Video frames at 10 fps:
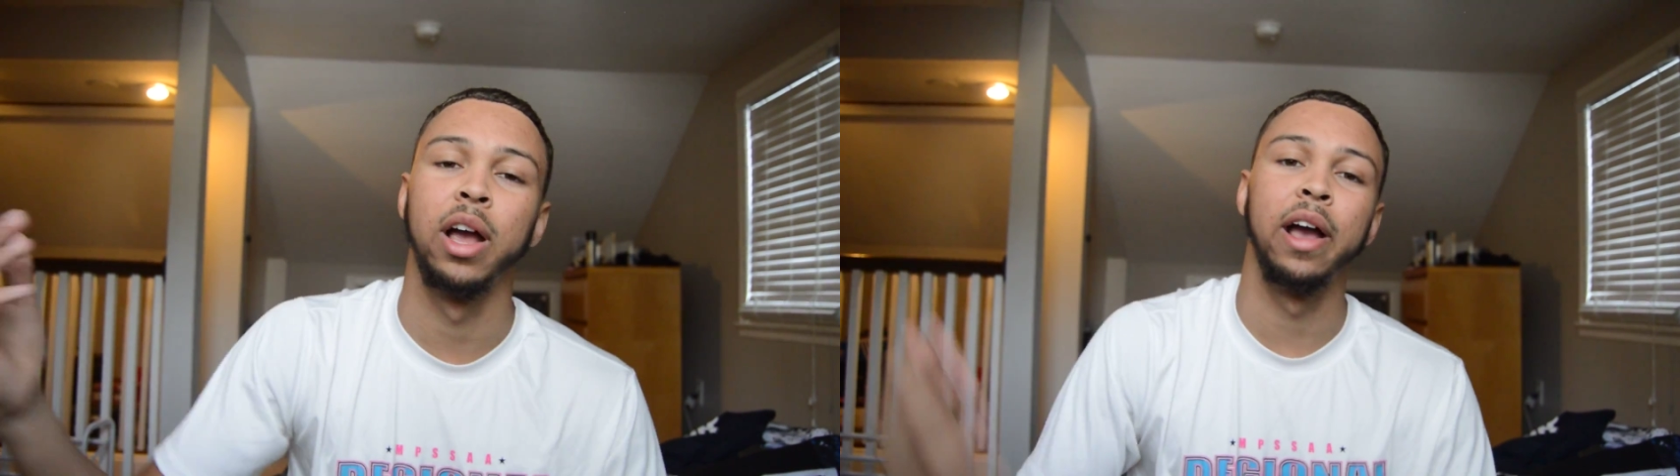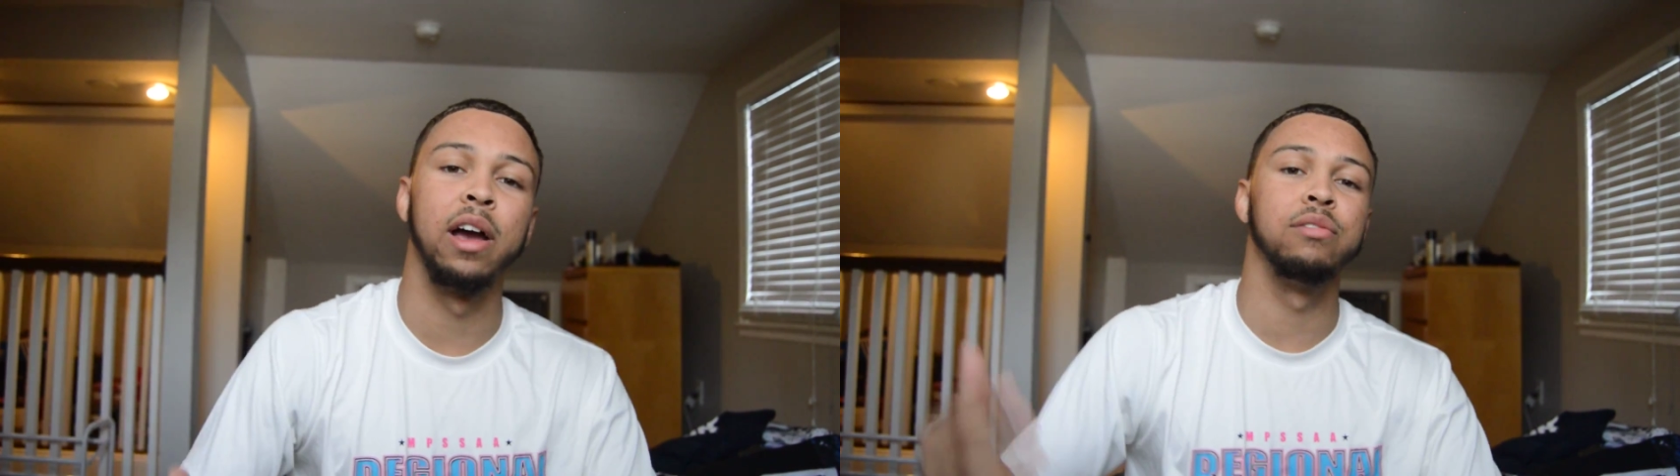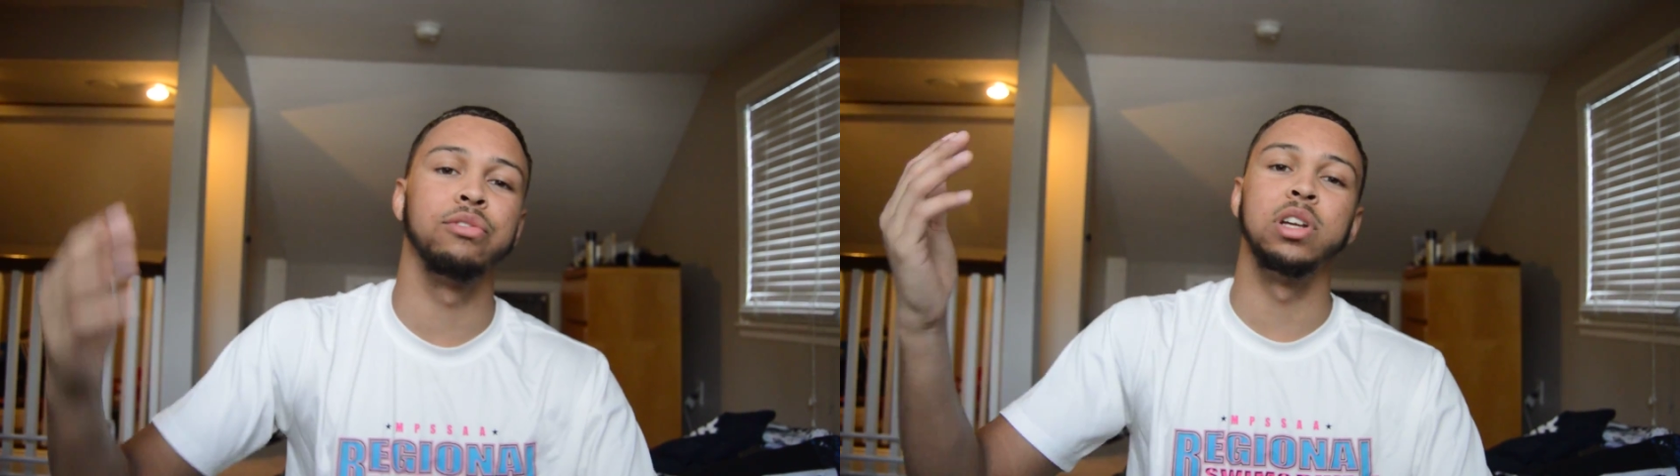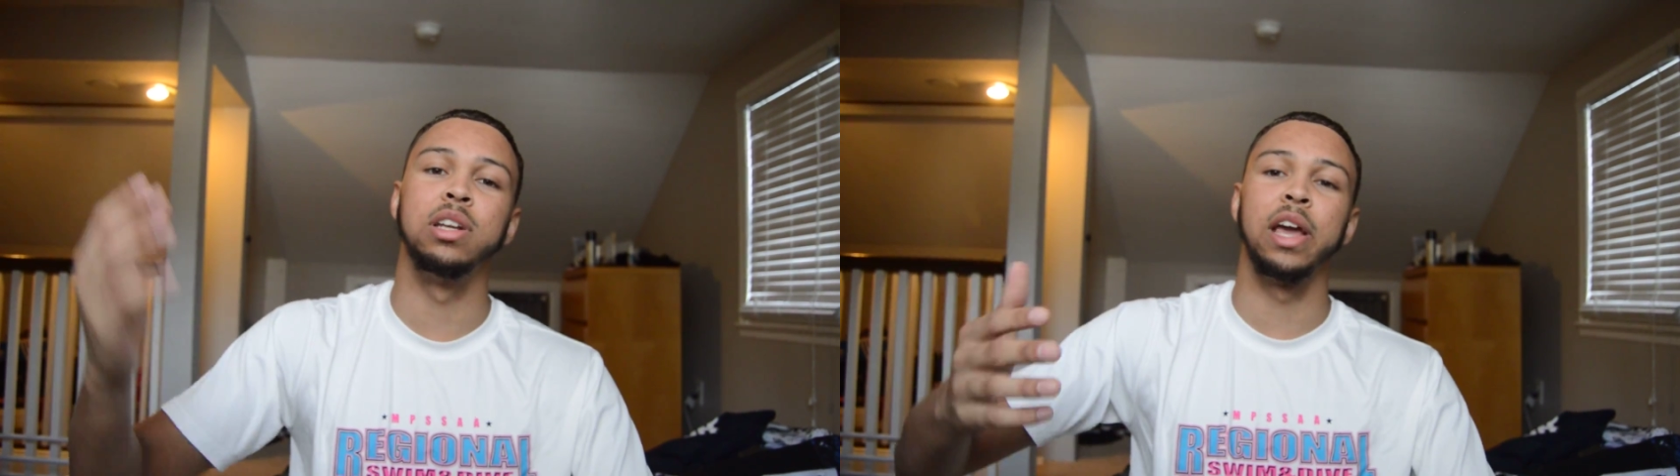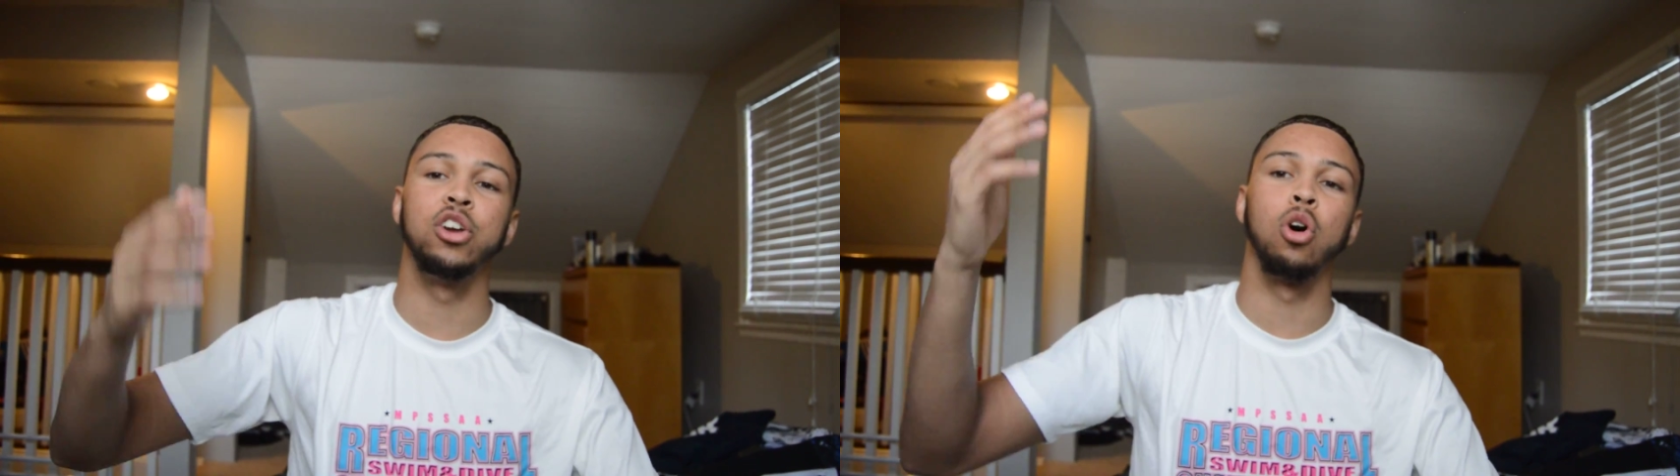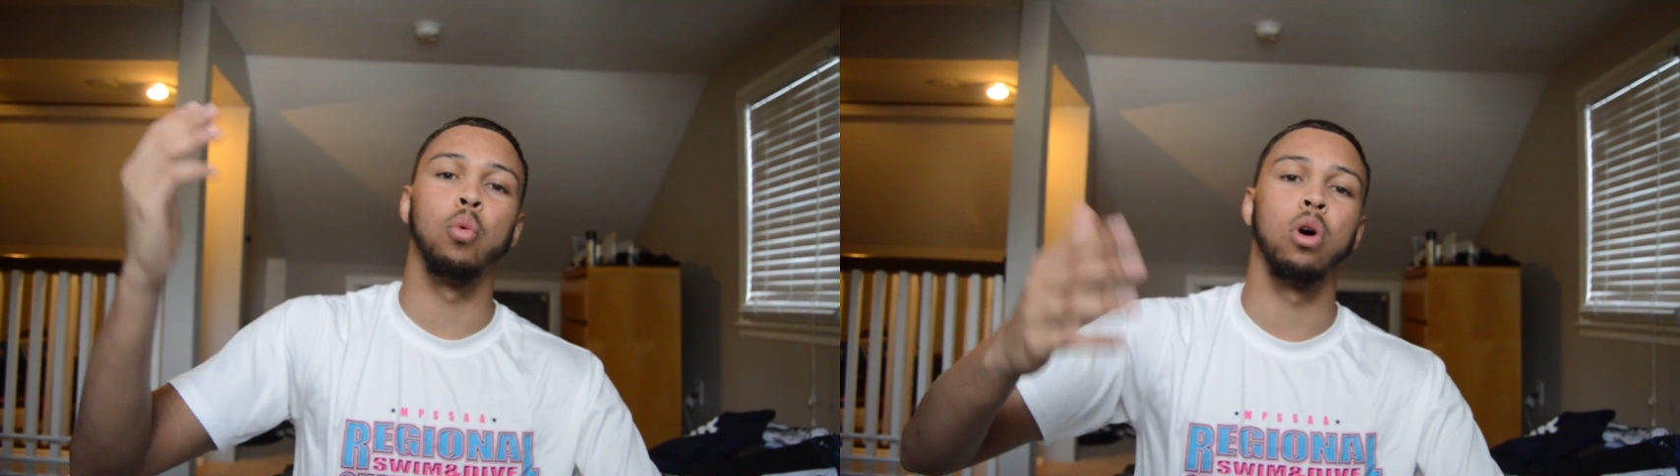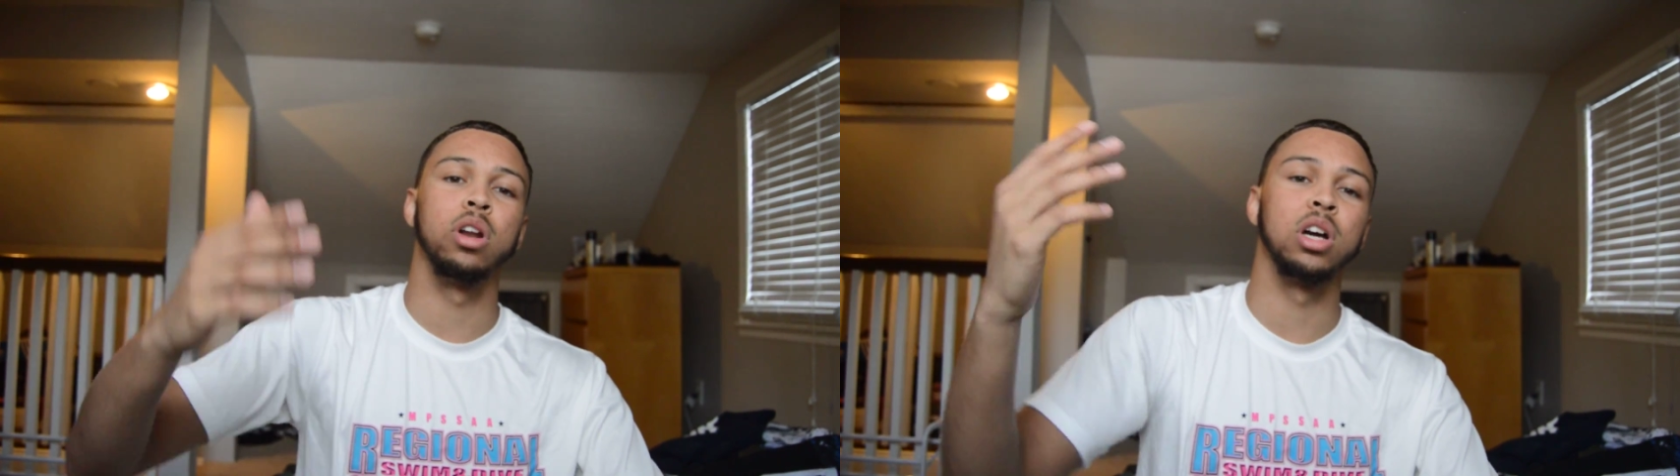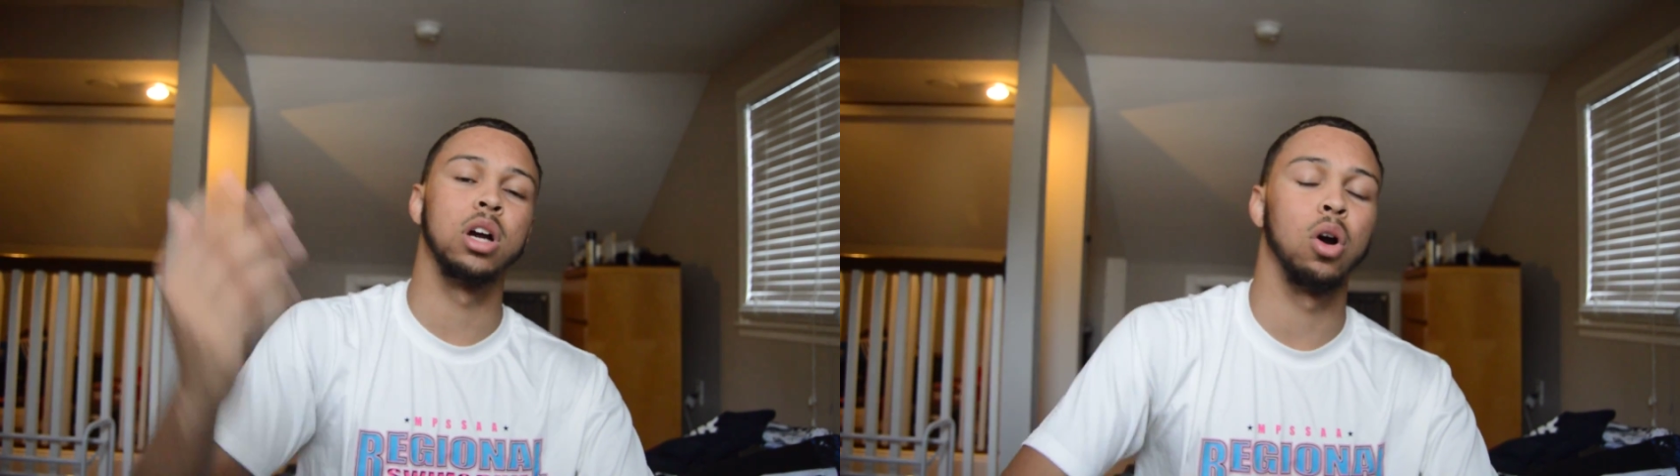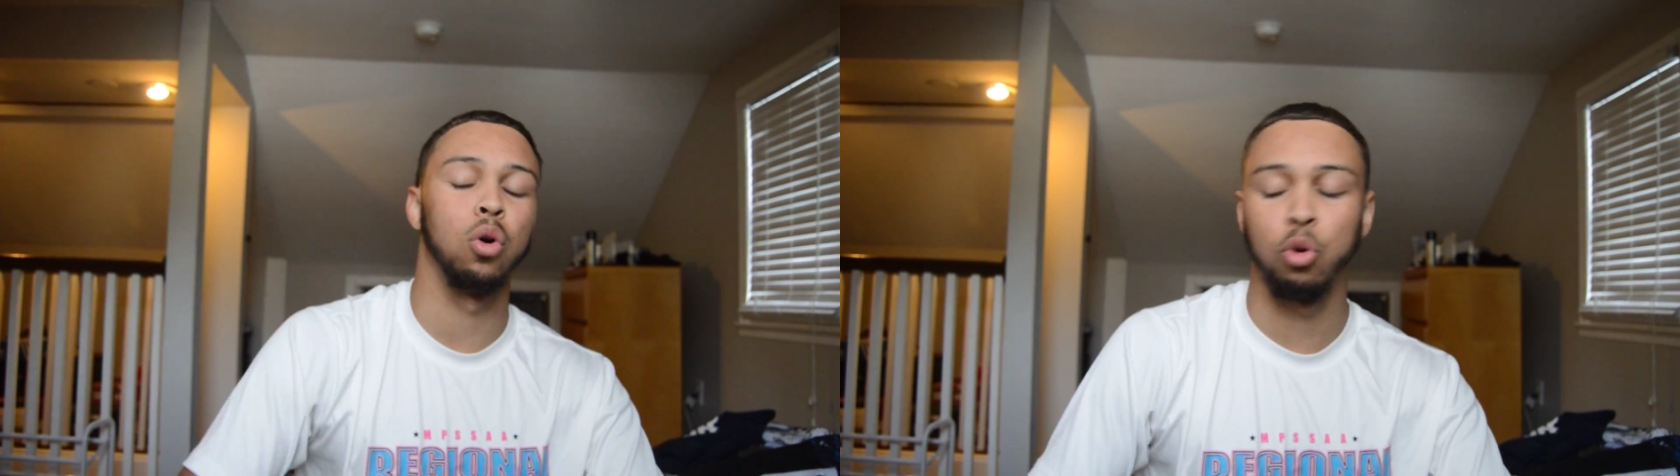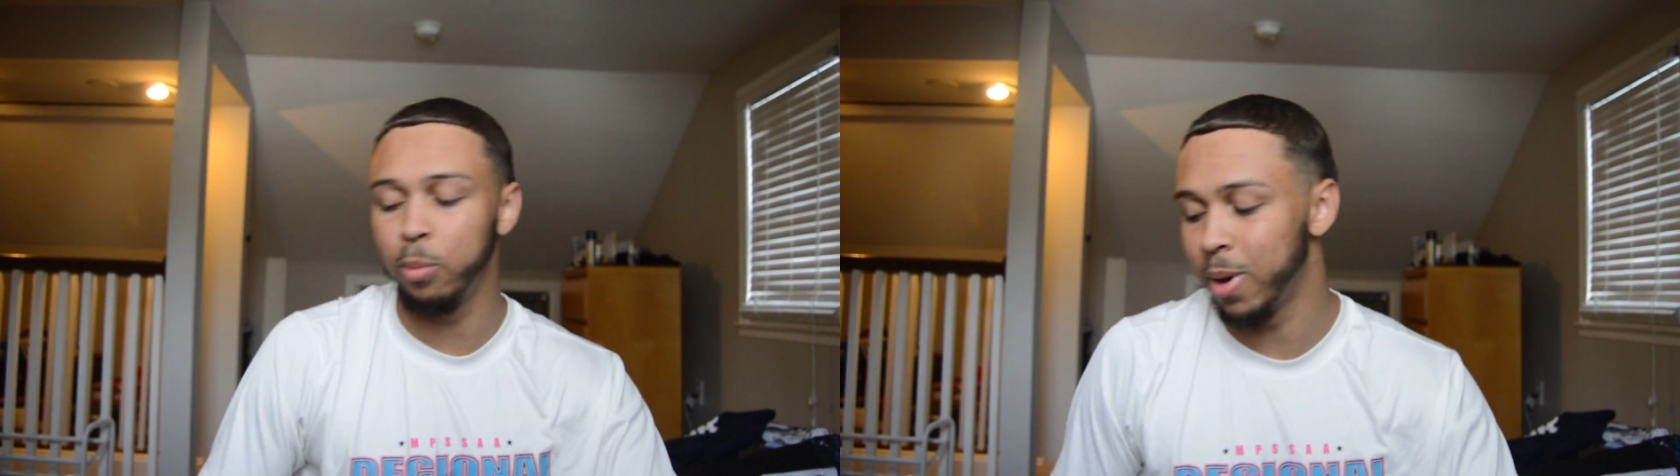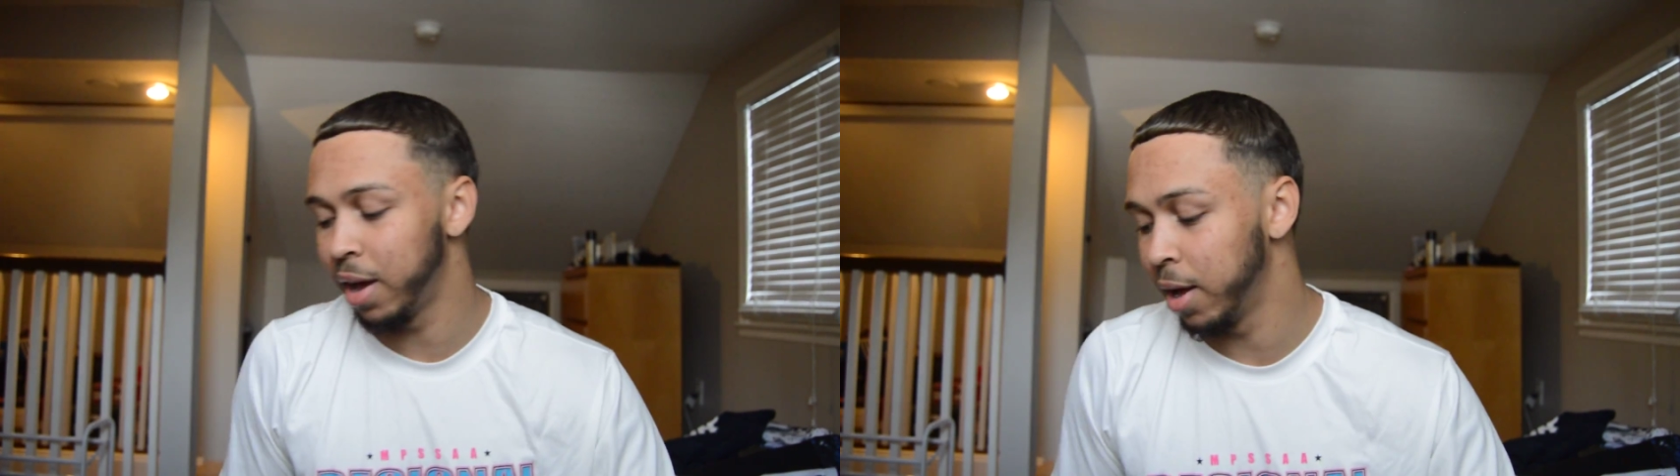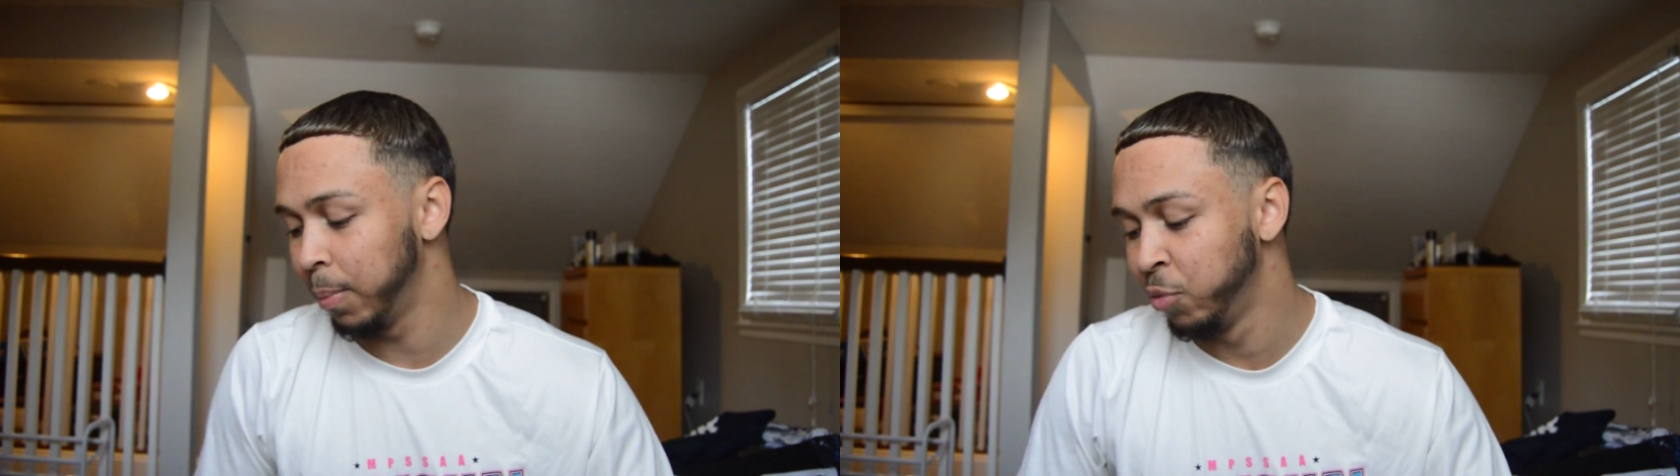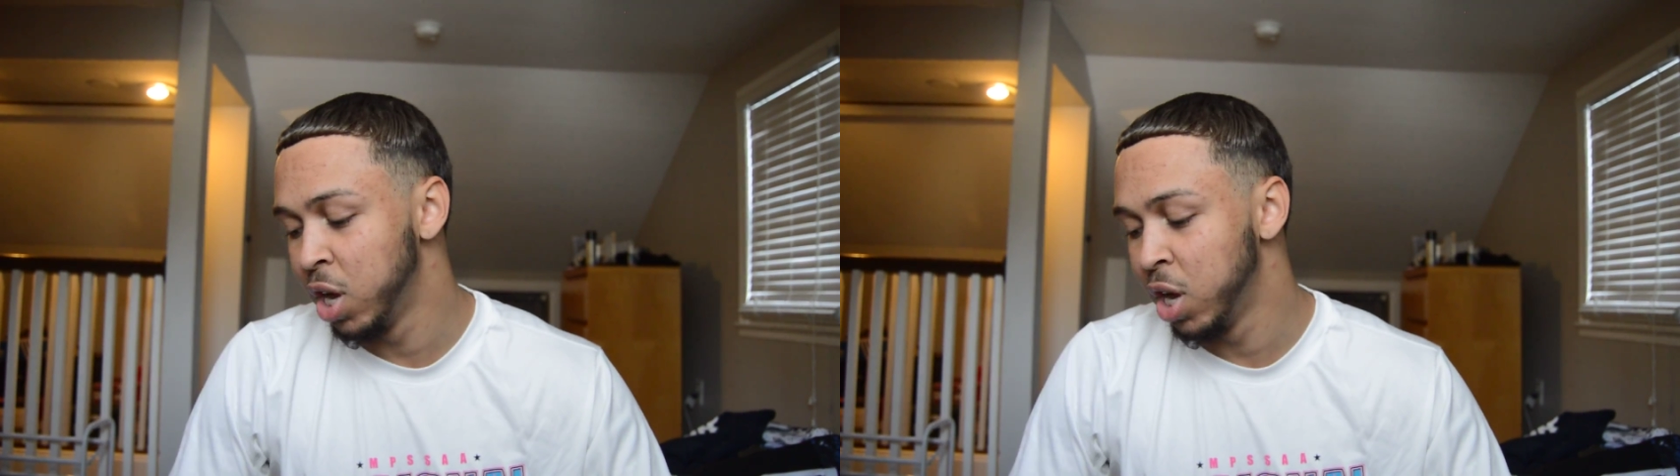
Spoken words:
Every day you're going to want to comb, man.